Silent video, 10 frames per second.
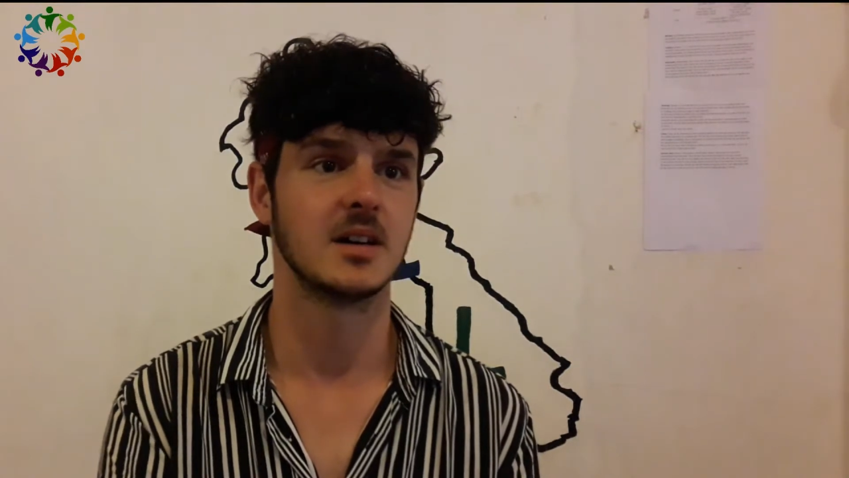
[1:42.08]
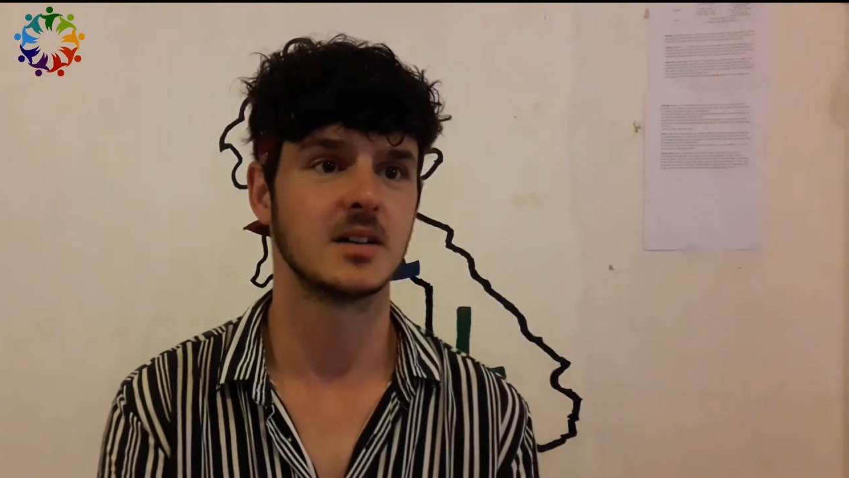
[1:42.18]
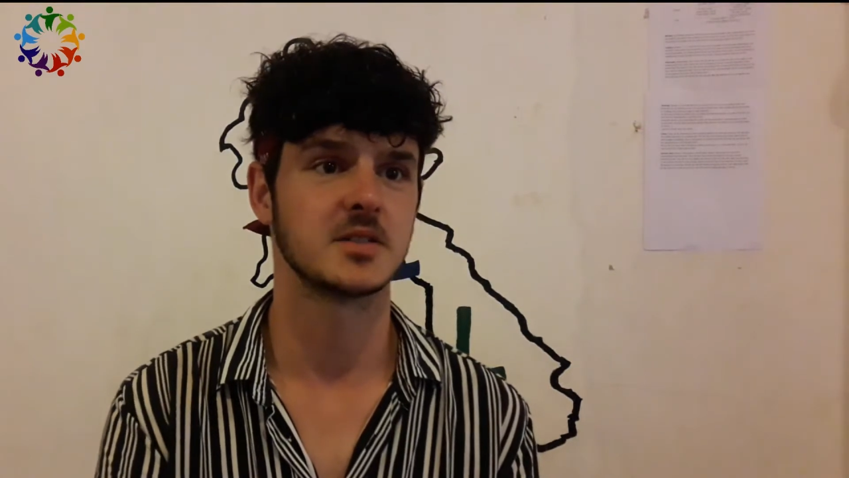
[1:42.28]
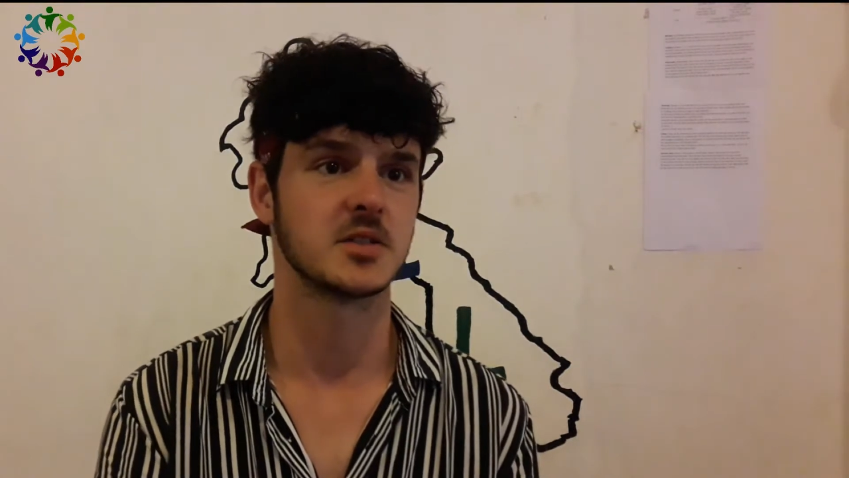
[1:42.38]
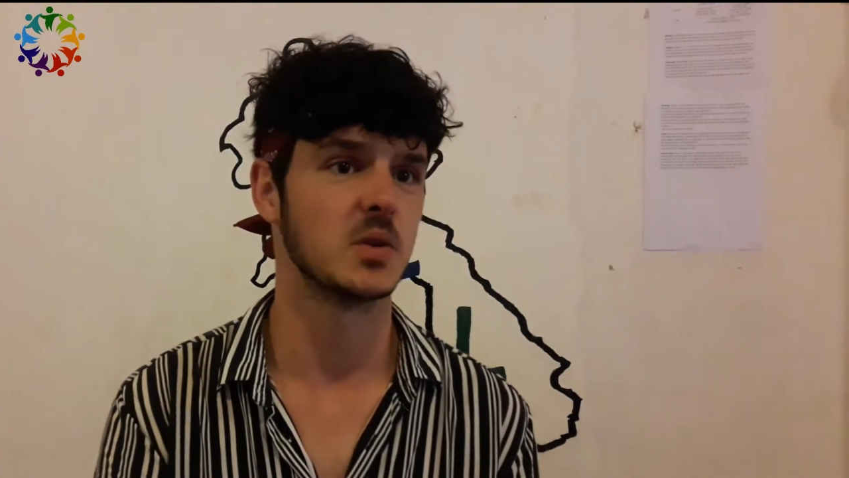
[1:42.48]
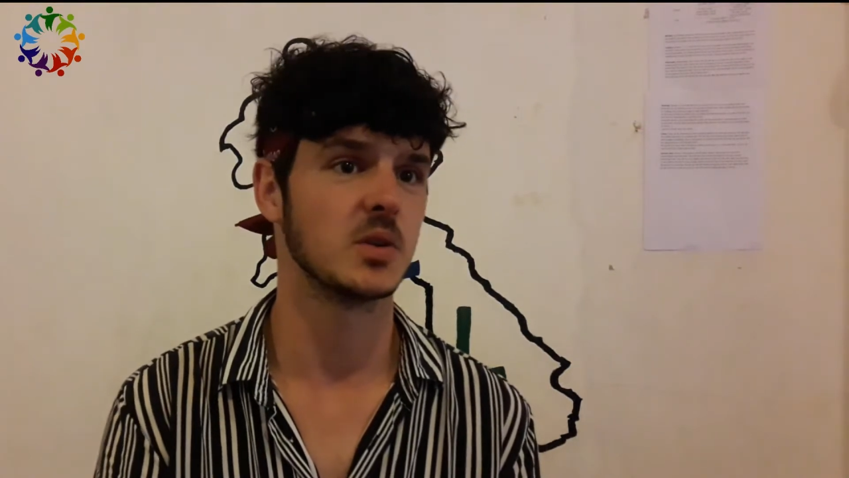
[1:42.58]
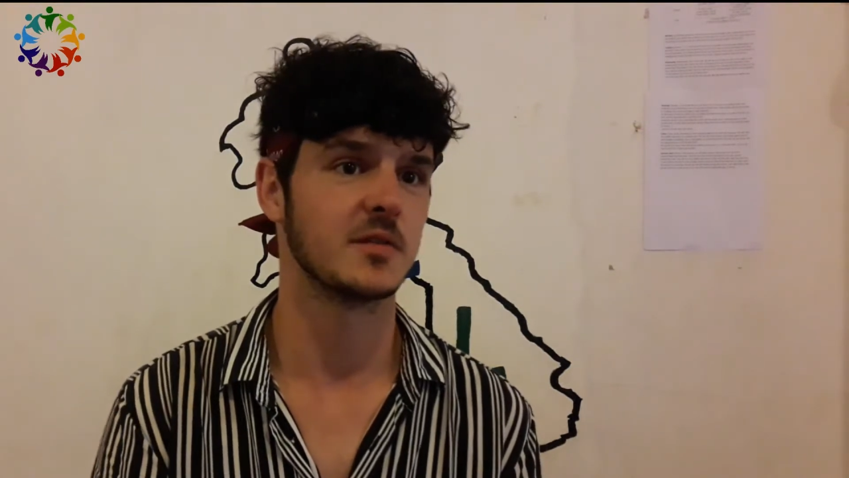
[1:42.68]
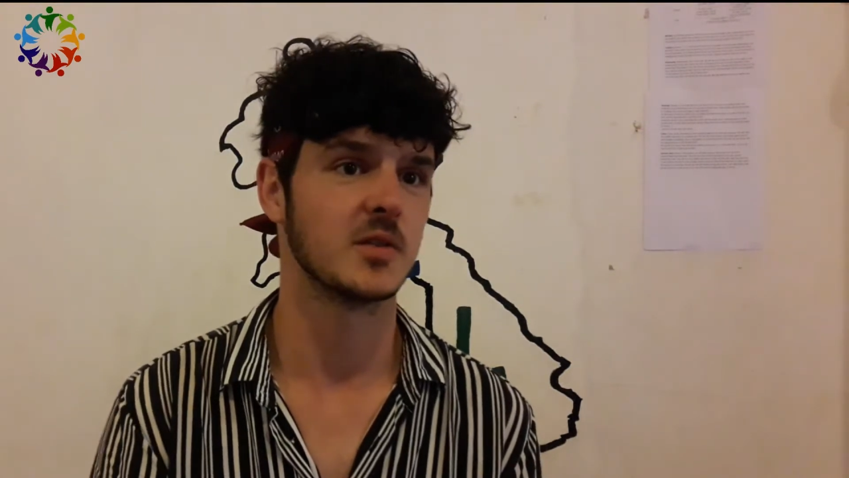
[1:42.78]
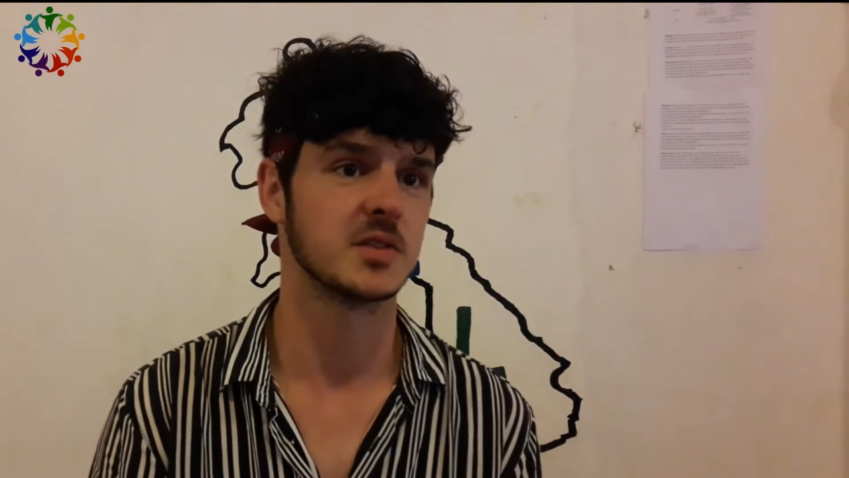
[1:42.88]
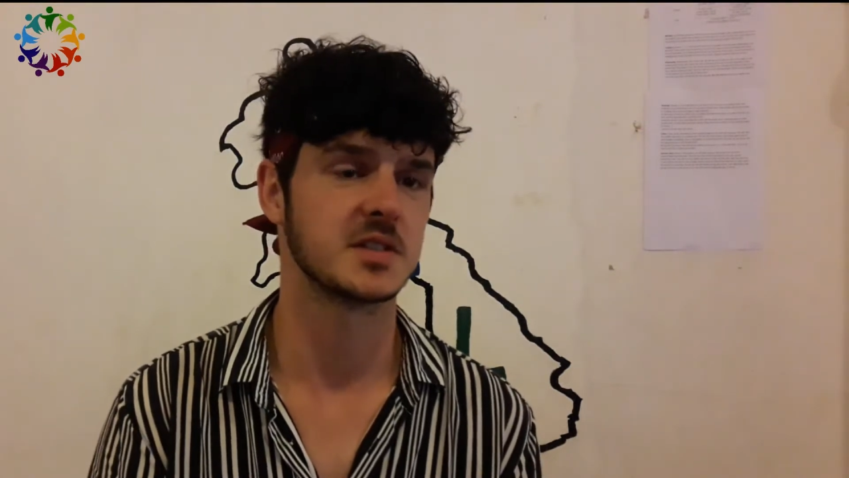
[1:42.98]
So all the
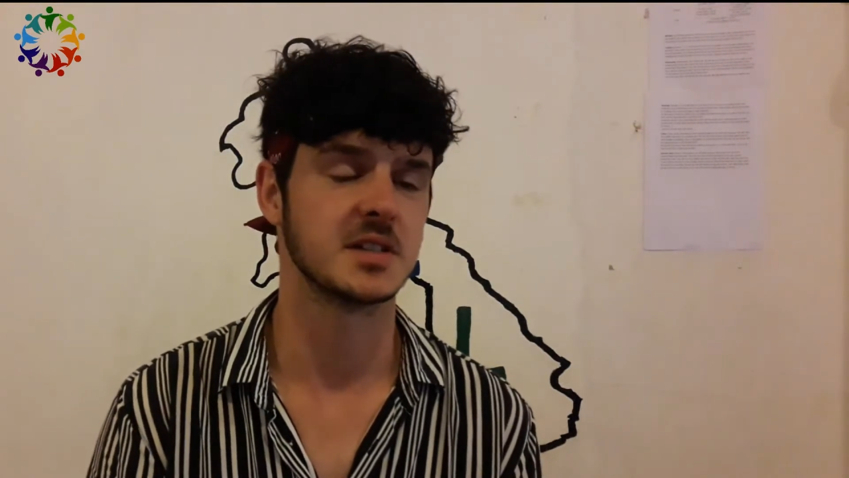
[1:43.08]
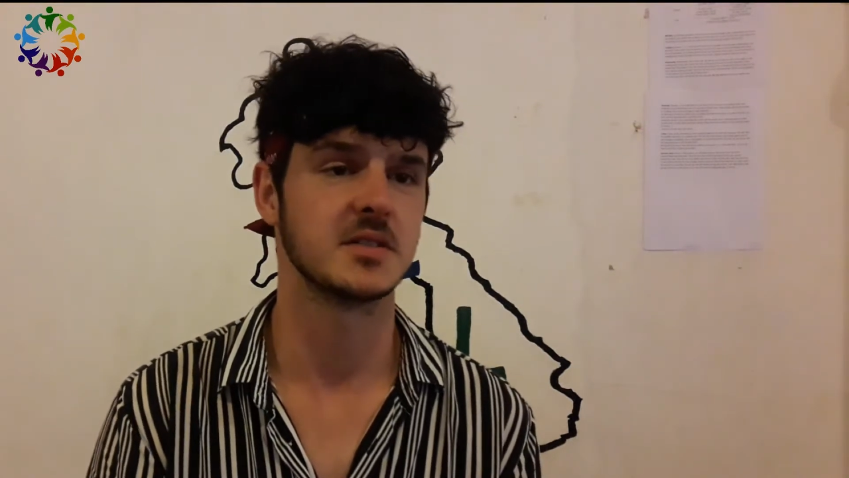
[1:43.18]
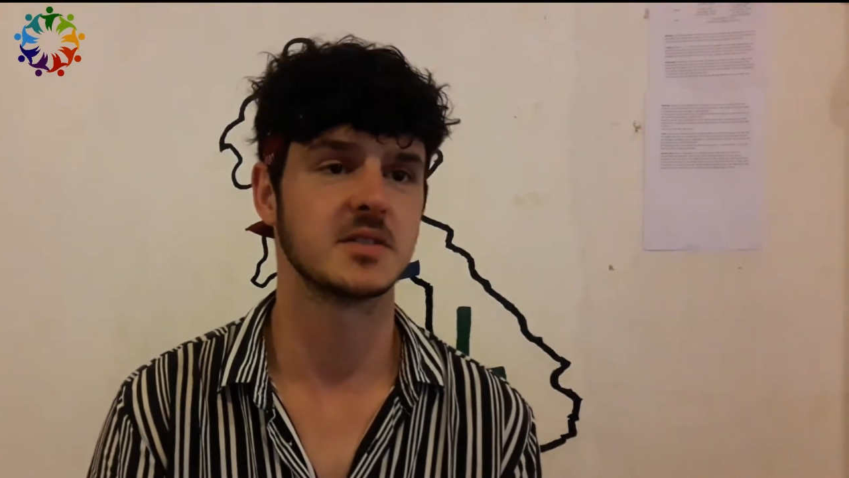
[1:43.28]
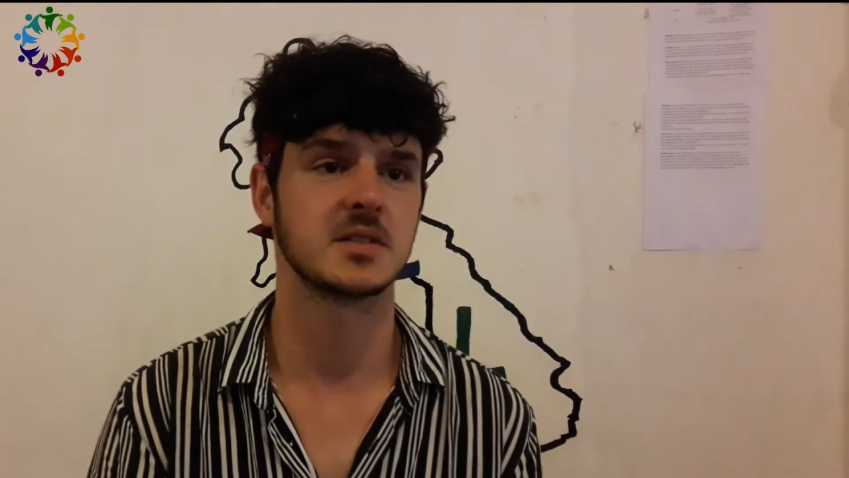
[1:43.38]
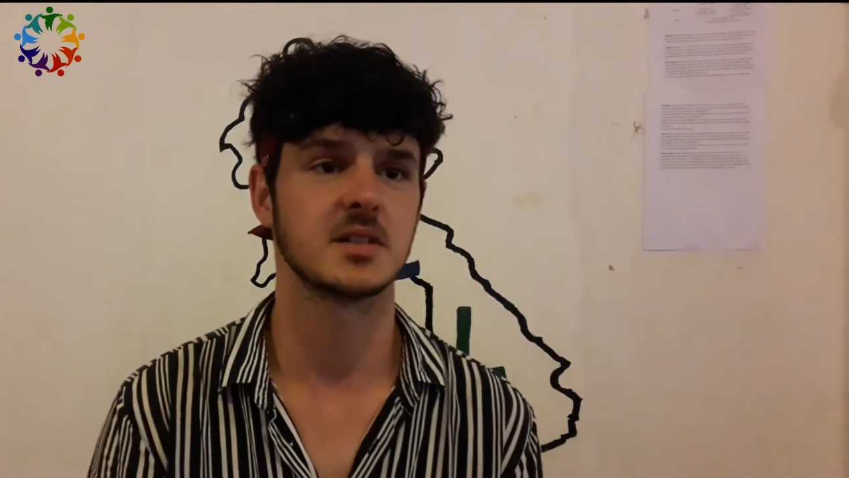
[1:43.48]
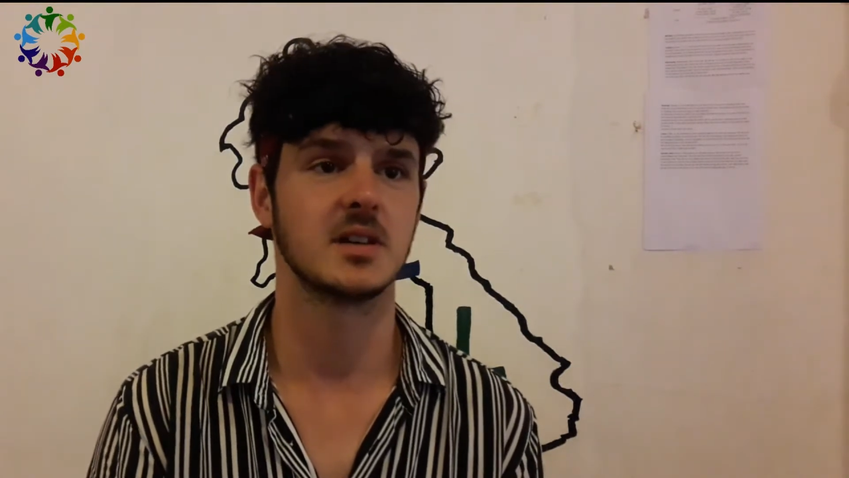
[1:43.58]
volunteers,